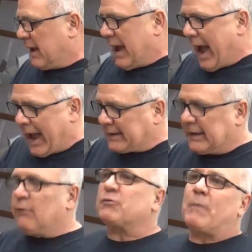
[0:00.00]
I
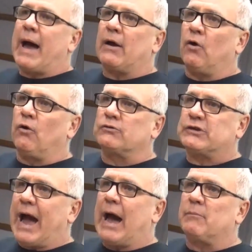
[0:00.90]
deal with my old
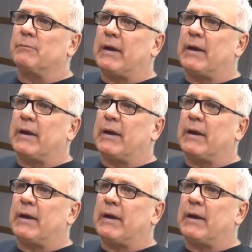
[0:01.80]
job.